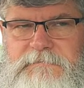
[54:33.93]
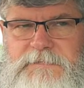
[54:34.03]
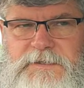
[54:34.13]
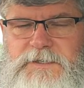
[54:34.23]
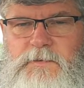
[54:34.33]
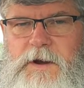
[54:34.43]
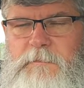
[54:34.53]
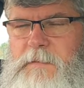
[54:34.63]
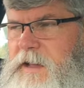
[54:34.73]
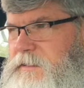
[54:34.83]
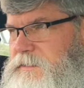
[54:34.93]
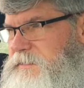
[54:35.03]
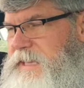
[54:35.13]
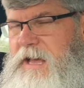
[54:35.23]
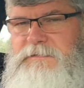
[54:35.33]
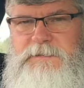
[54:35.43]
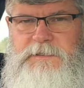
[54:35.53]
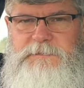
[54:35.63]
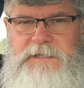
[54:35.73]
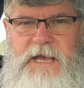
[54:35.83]
square mileage, thousands,
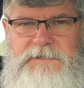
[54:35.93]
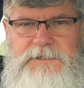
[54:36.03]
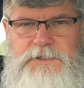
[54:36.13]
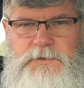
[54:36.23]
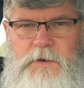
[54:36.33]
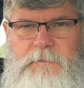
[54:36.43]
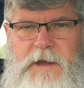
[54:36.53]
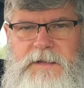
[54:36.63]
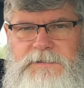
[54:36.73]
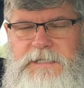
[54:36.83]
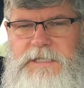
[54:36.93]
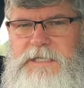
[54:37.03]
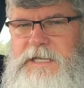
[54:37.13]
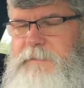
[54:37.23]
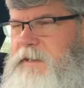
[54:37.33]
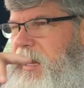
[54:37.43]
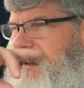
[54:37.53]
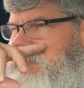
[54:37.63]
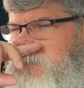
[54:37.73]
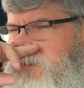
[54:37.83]
must be thousands of square miles. I mean, I
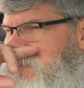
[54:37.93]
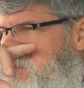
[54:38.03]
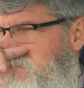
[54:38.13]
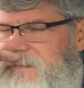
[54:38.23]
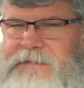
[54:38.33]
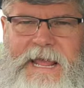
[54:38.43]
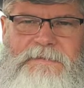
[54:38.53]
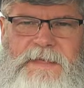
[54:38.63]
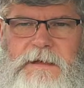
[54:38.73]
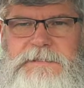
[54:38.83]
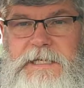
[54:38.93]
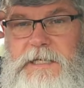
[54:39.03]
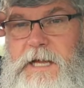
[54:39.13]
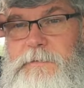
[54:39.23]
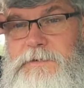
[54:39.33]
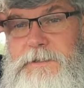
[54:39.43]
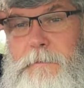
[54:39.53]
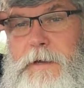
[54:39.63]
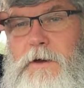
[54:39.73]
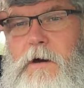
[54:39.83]
have put 8,000 kilometers on
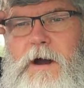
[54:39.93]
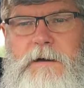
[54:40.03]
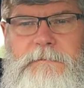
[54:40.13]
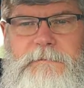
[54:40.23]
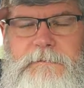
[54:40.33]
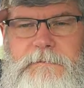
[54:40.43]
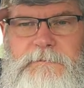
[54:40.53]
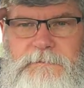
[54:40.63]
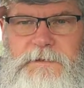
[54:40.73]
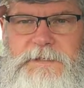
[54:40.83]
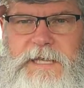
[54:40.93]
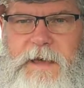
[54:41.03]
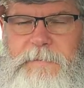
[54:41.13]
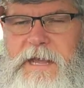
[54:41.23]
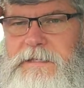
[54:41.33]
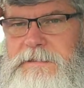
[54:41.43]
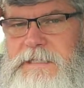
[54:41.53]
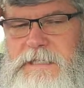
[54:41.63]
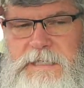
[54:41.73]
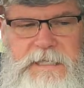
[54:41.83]
my car for this campaign.
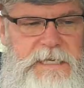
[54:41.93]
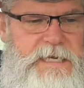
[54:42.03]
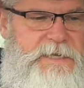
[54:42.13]
And